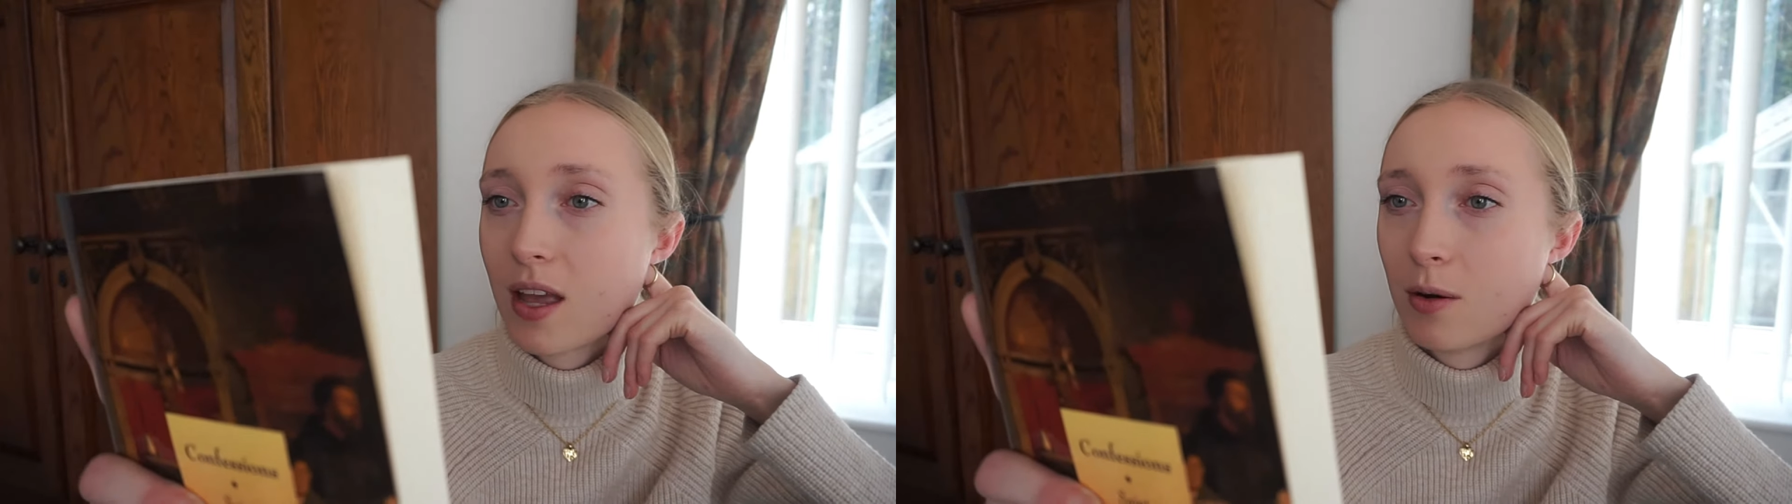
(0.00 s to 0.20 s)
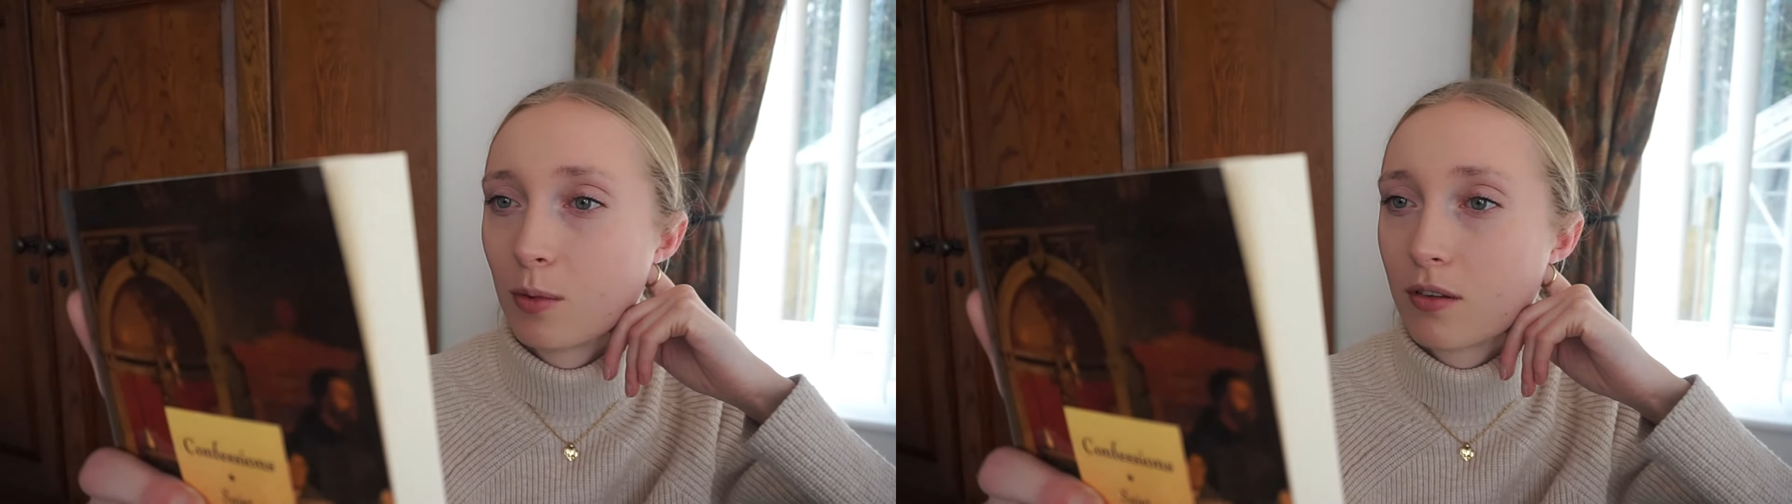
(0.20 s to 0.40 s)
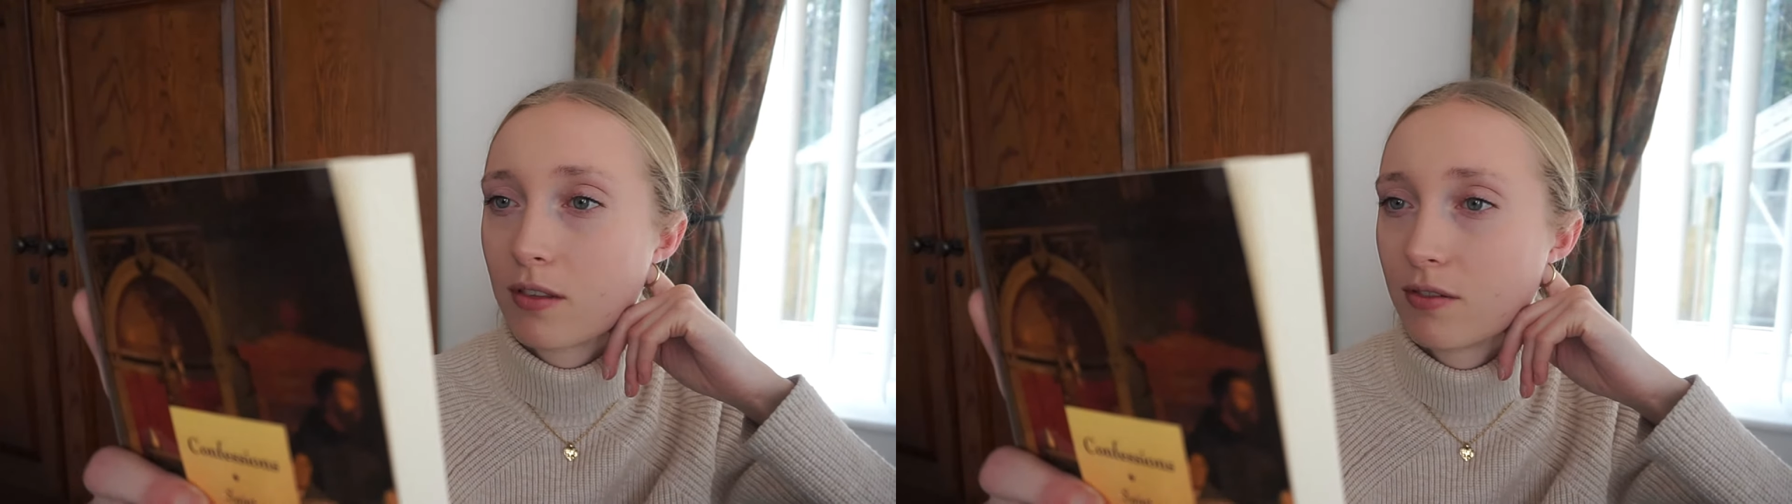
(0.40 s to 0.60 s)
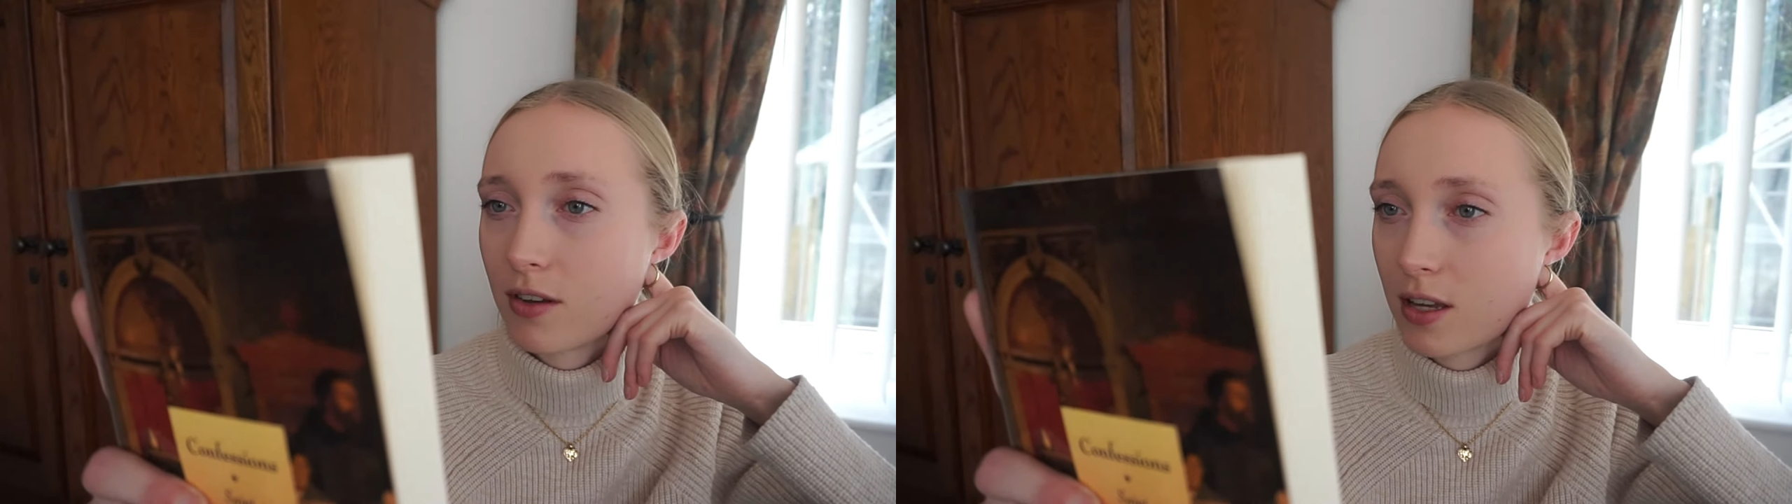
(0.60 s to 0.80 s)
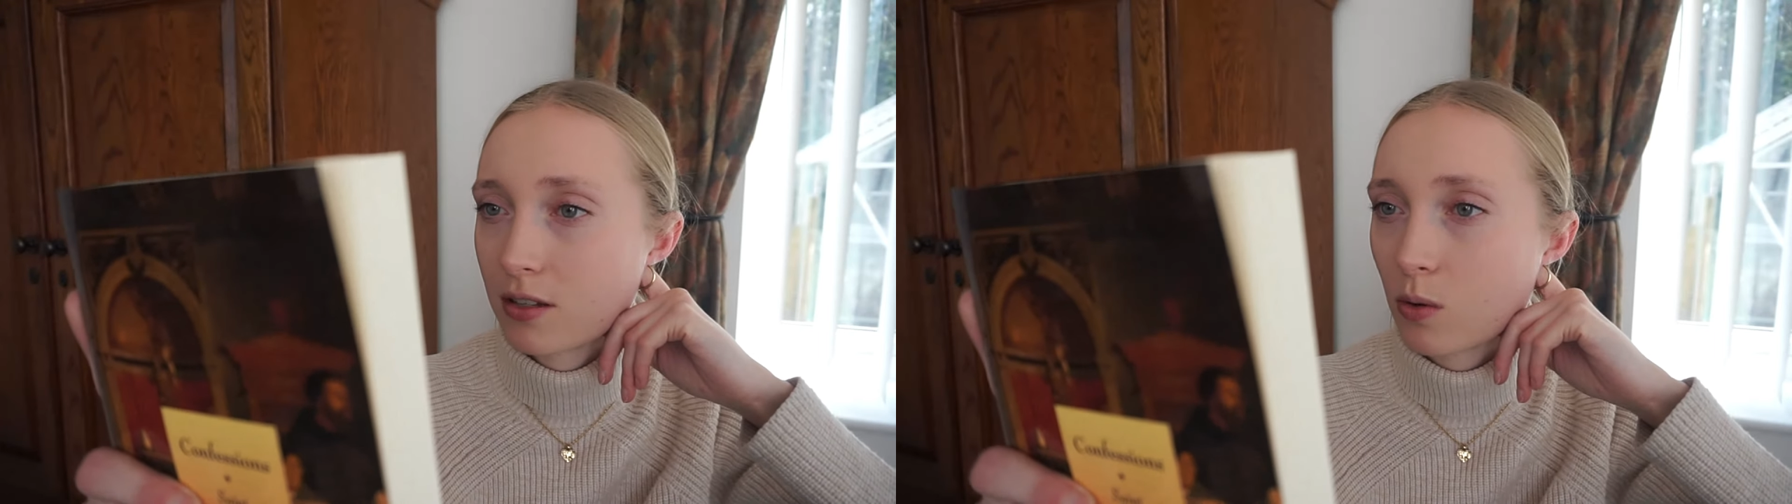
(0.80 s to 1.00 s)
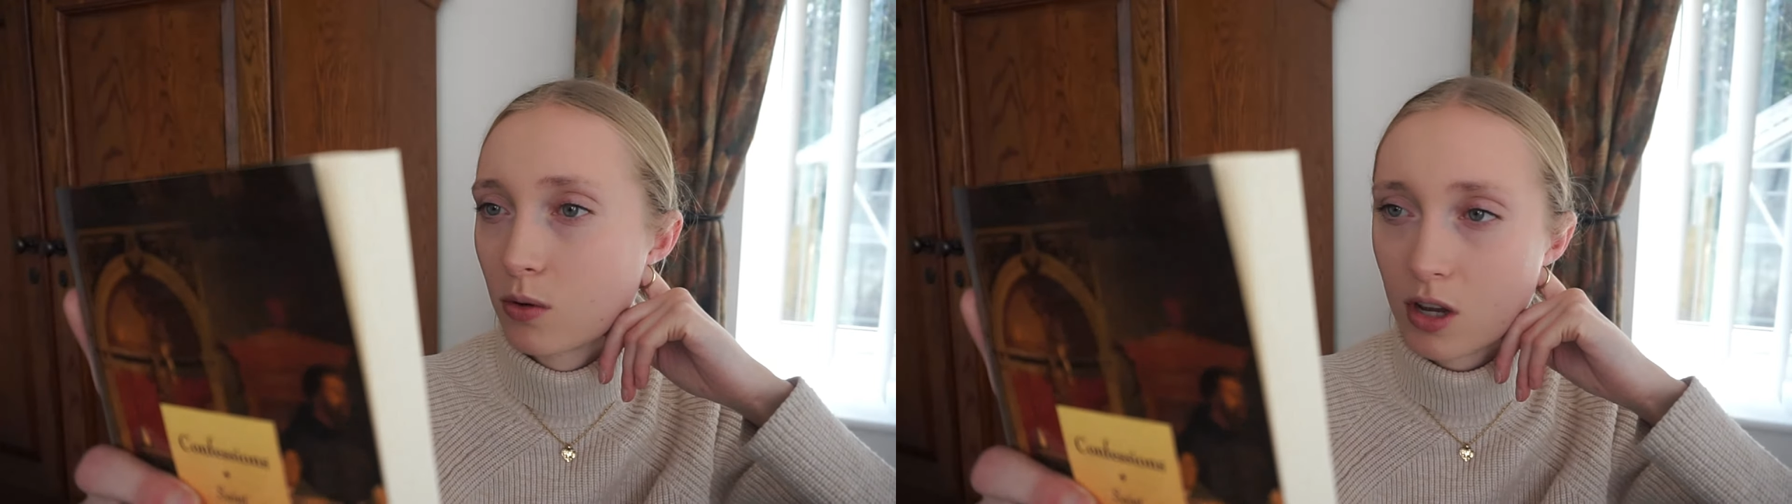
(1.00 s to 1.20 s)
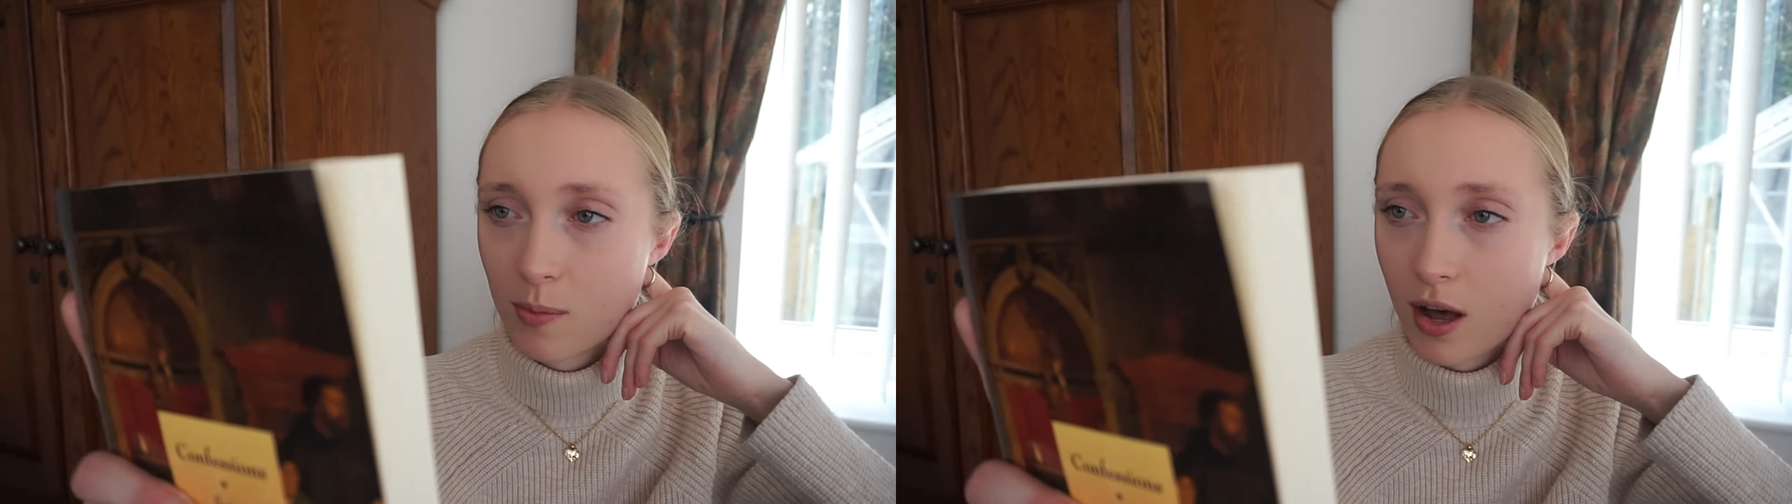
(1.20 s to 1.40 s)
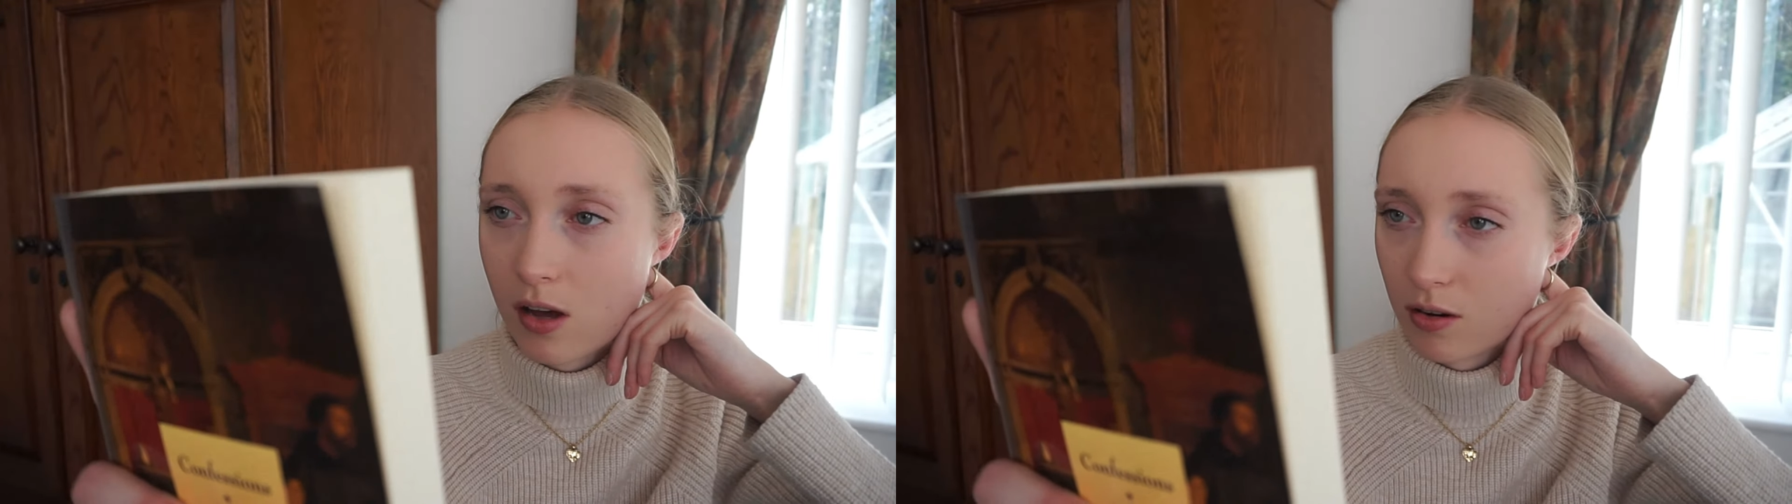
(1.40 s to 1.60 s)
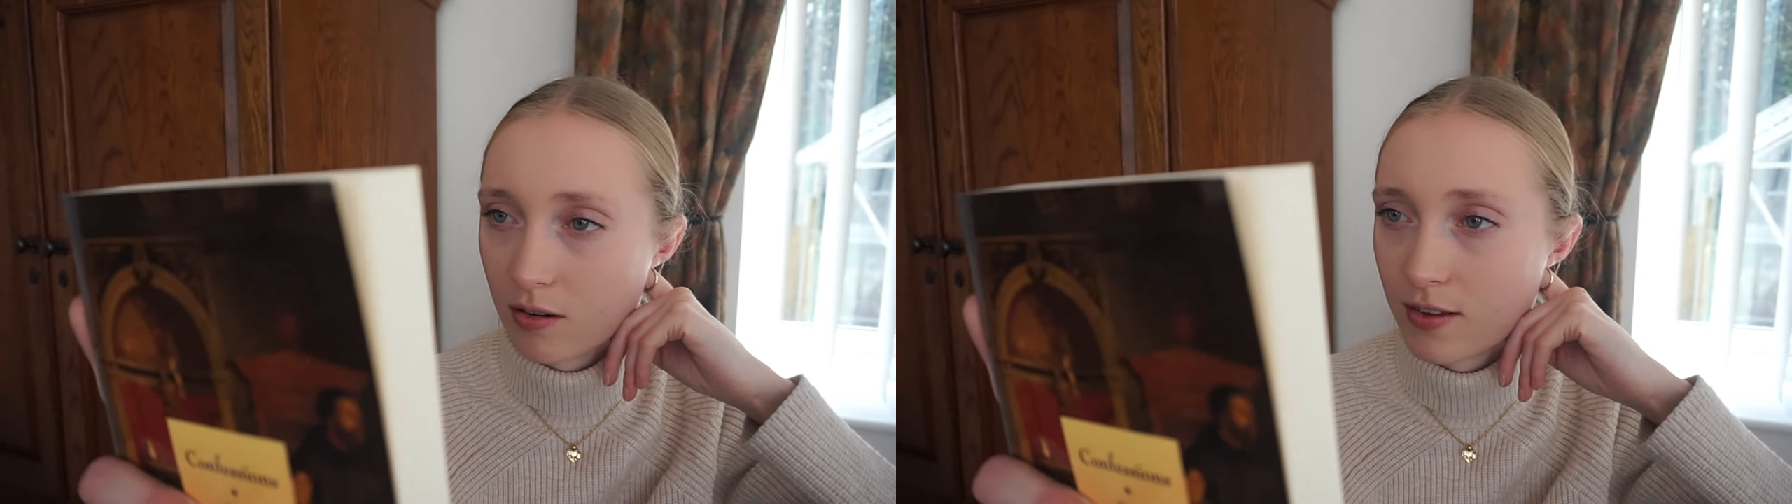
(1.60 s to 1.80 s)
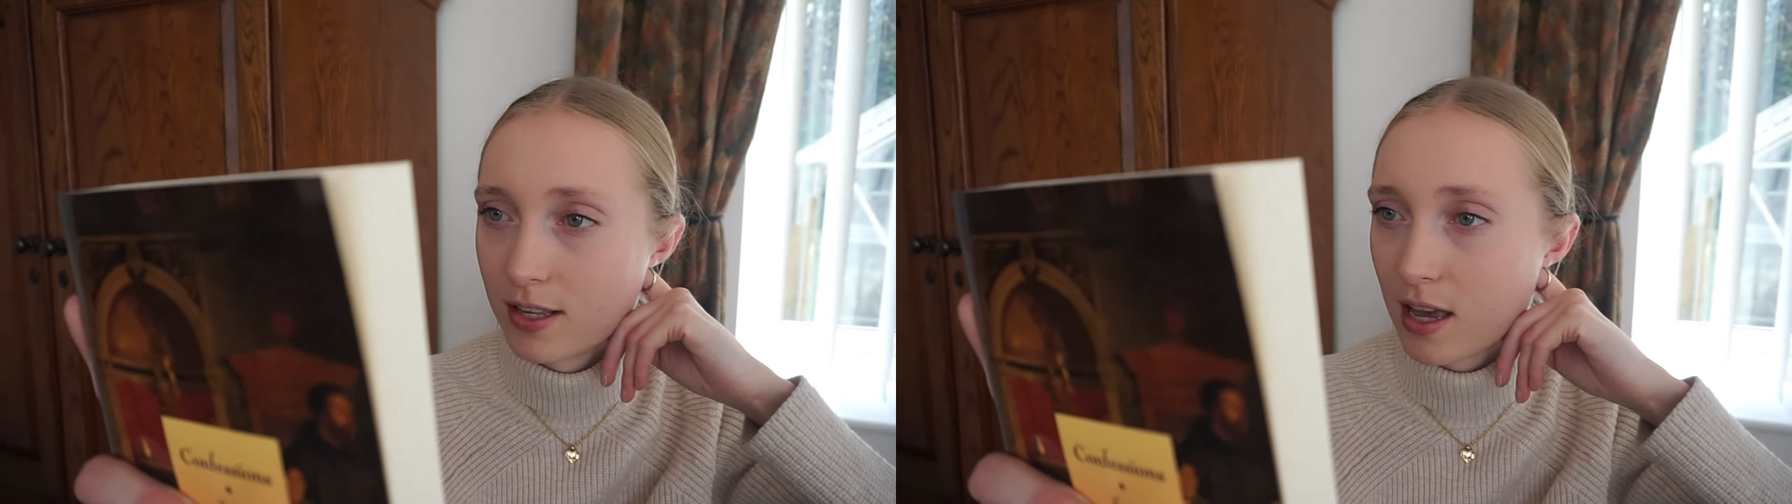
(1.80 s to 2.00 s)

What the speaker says: In one of the first autobiographies